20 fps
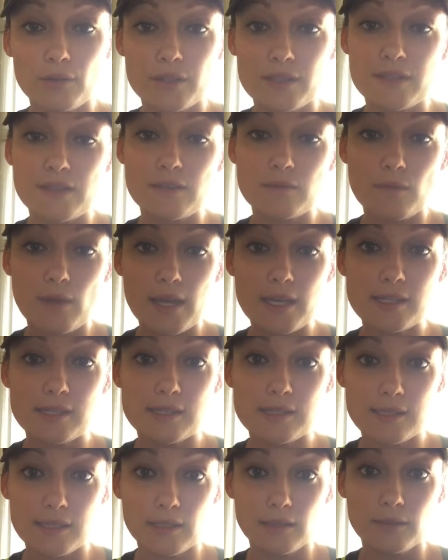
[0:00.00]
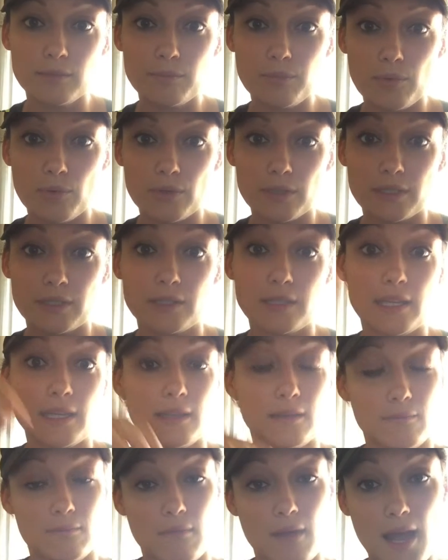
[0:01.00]
This is why it's still important
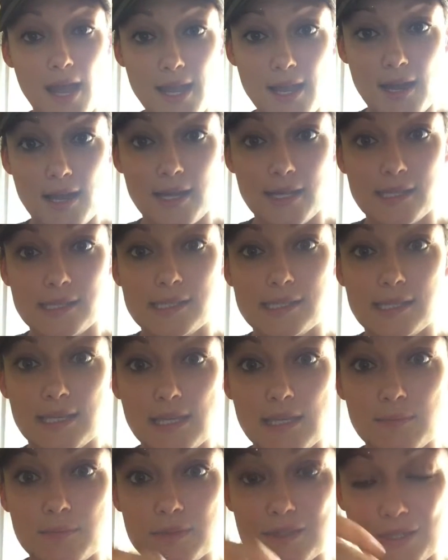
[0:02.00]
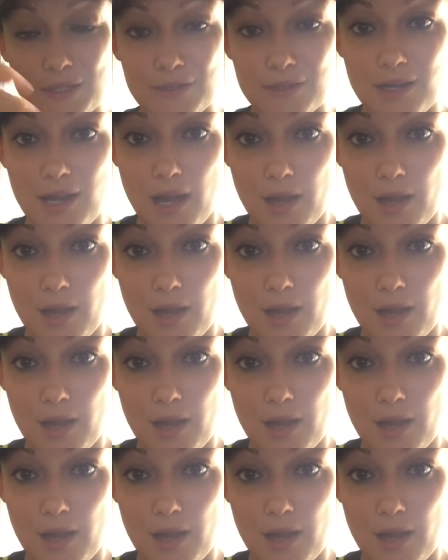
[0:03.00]
in my eyes to keep certain